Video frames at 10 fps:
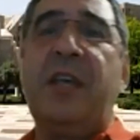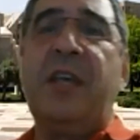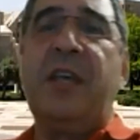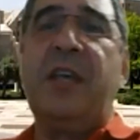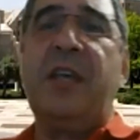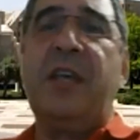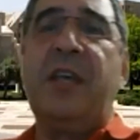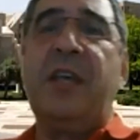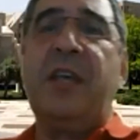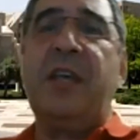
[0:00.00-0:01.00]
And,
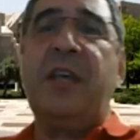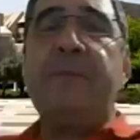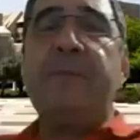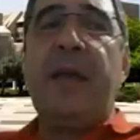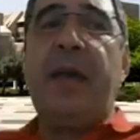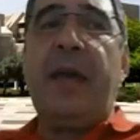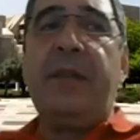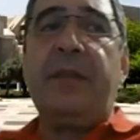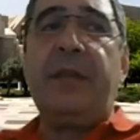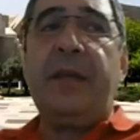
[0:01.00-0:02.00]

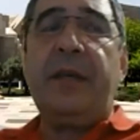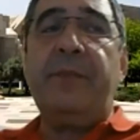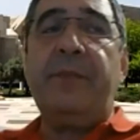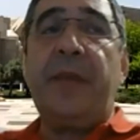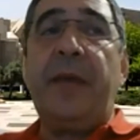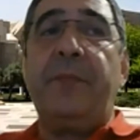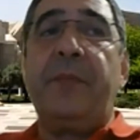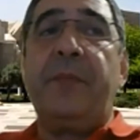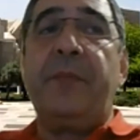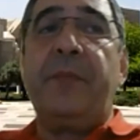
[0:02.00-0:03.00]
and
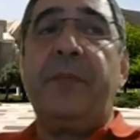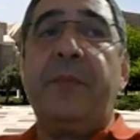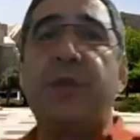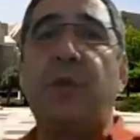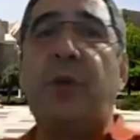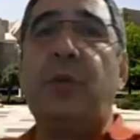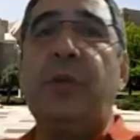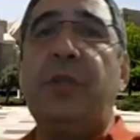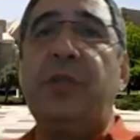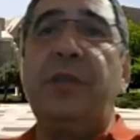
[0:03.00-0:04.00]
of course, you can do
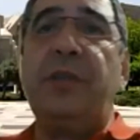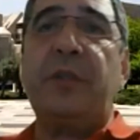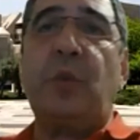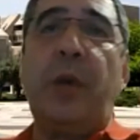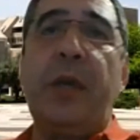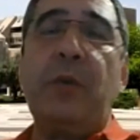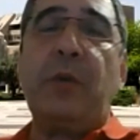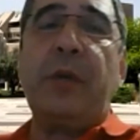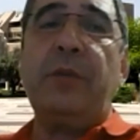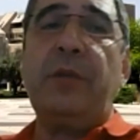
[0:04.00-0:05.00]
it in different way. You
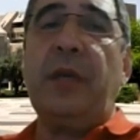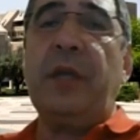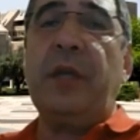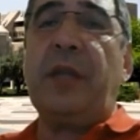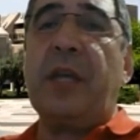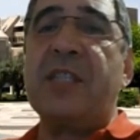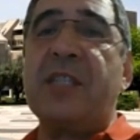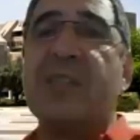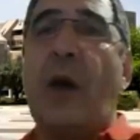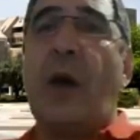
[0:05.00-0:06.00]
can take
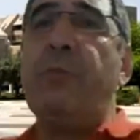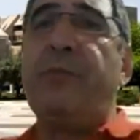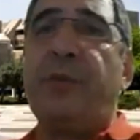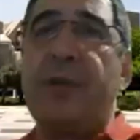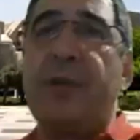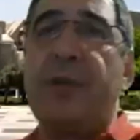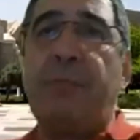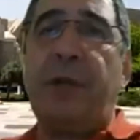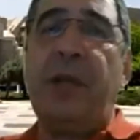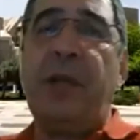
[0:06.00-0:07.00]
swab, for
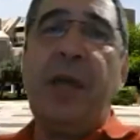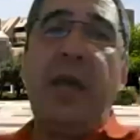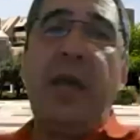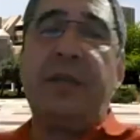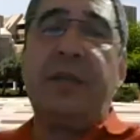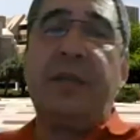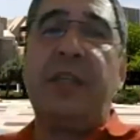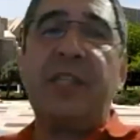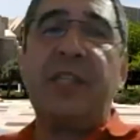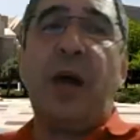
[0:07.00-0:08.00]
example, and take the
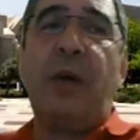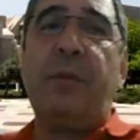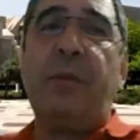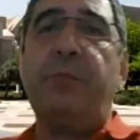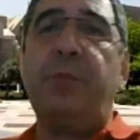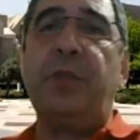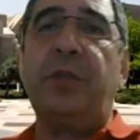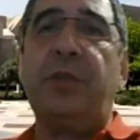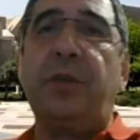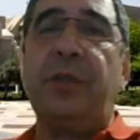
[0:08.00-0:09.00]
swab and put
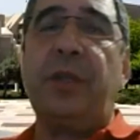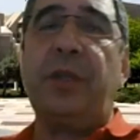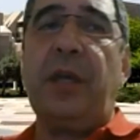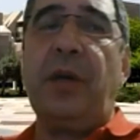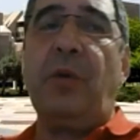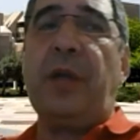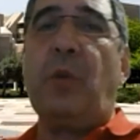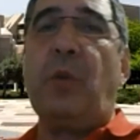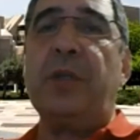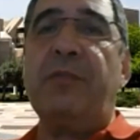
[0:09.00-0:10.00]
it on, on
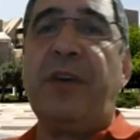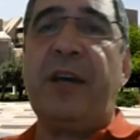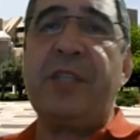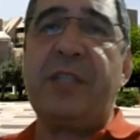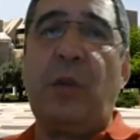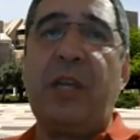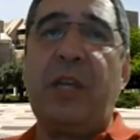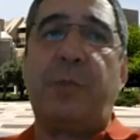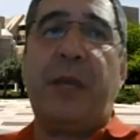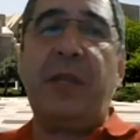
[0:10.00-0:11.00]
our device. I will
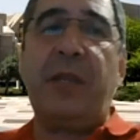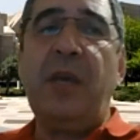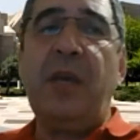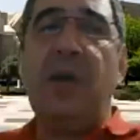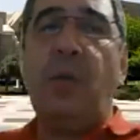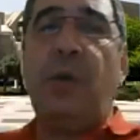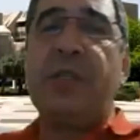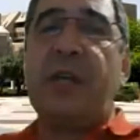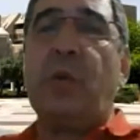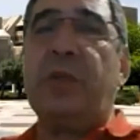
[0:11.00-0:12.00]
explain what is
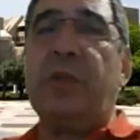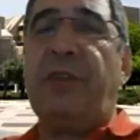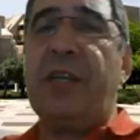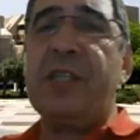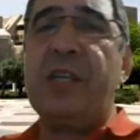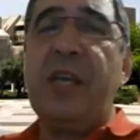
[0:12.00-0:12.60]
our device.